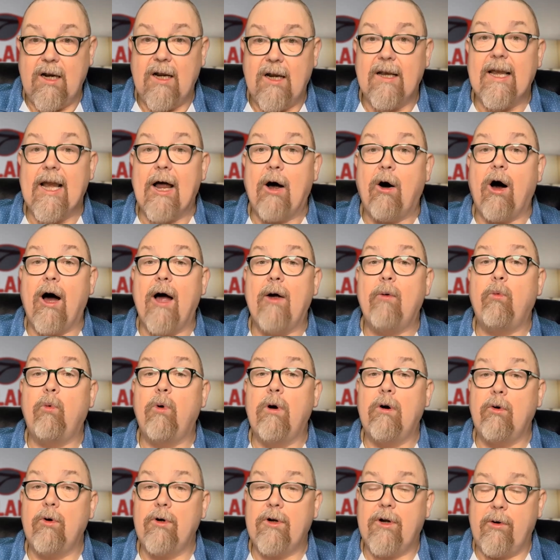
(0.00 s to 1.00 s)
Now, I
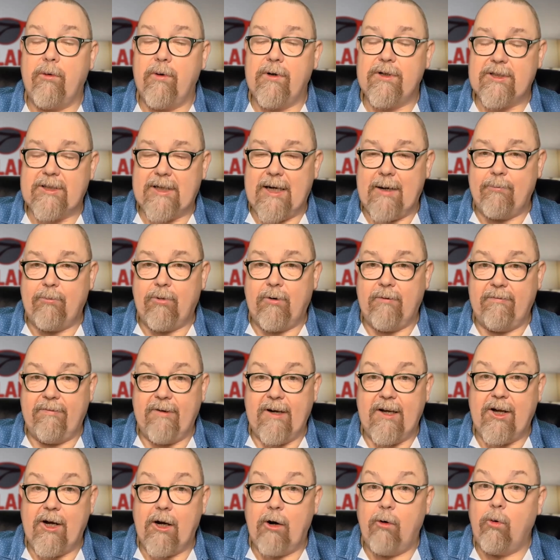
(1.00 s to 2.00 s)
will do a separate
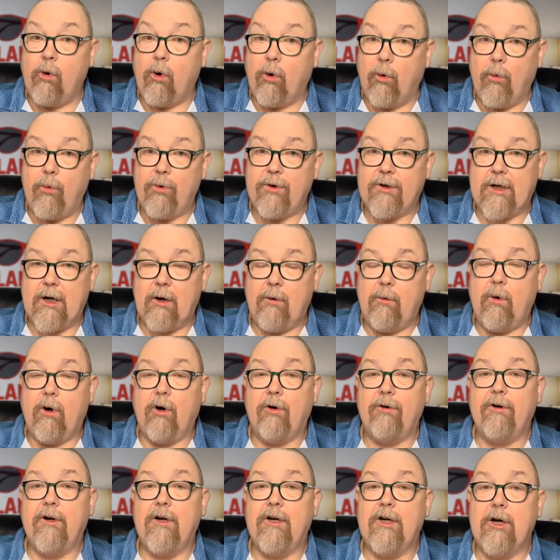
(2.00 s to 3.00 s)
video also
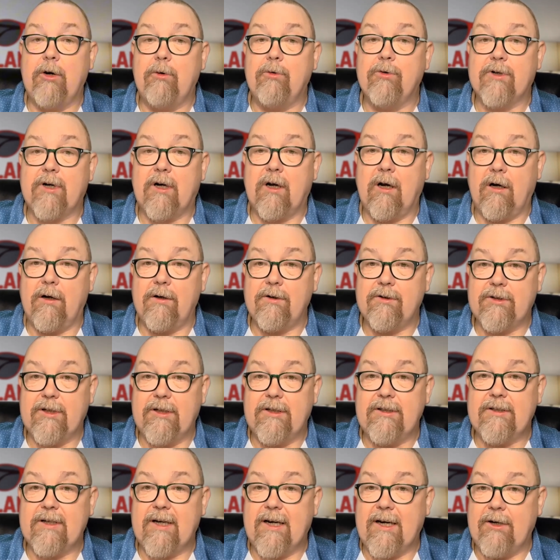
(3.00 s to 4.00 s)
on the use
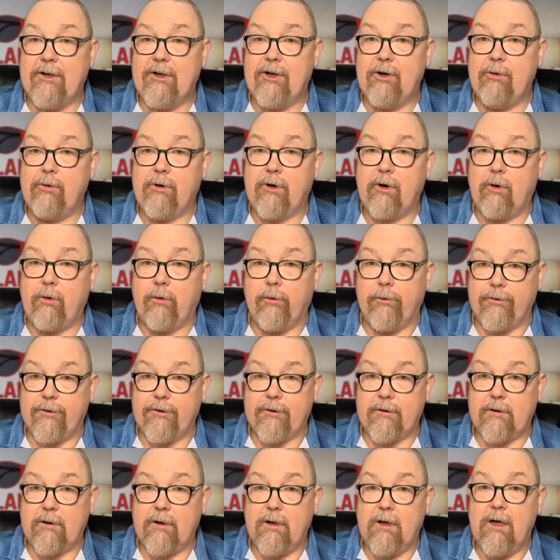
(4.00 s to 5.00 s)
classes in due
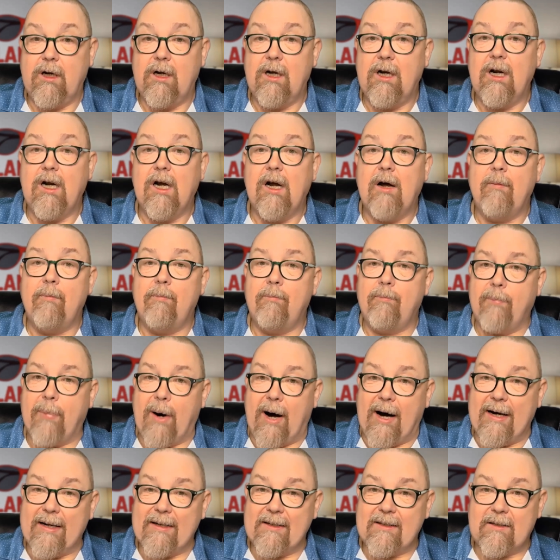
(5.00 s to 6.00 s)
course.
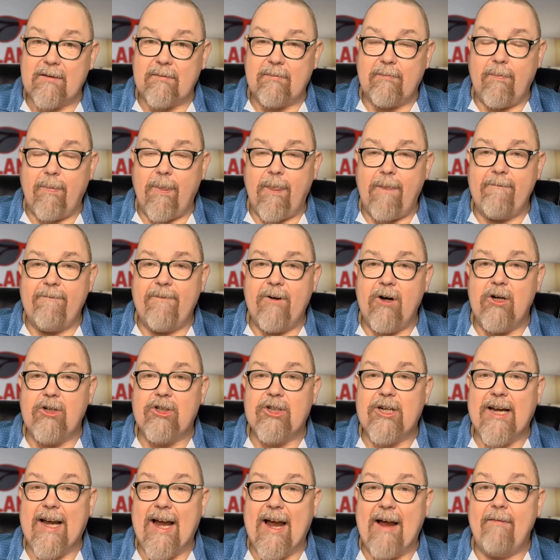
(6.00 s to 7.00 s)
But
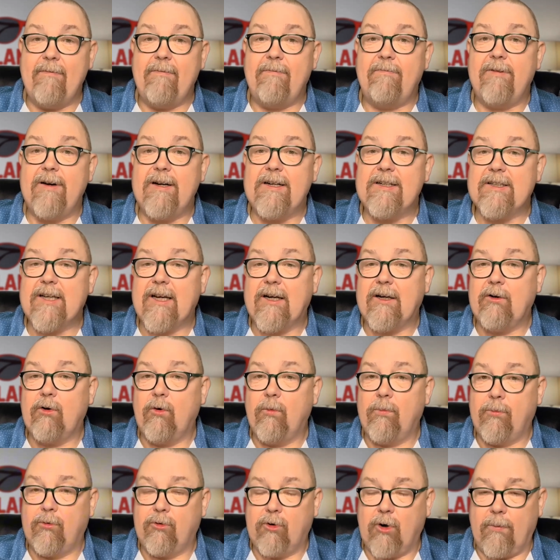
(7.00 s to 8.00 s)
virtually every single
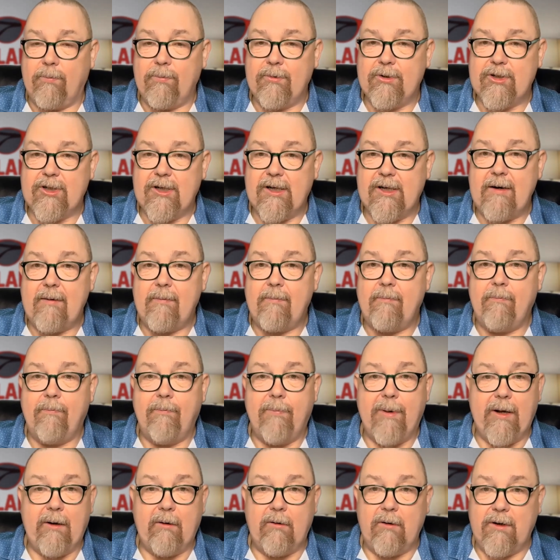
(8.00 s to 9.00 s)
property,
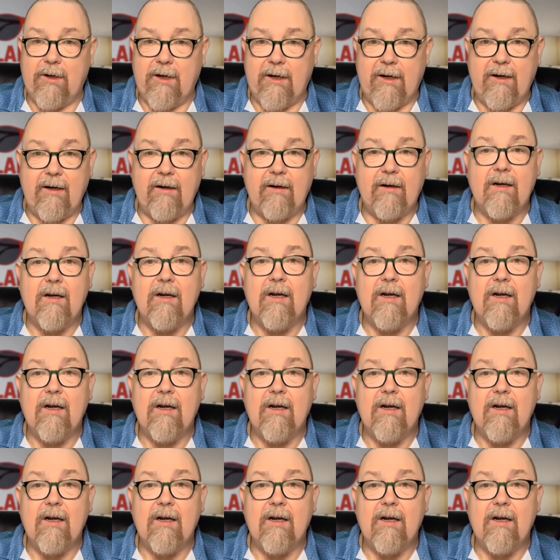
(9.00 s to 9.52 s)
building,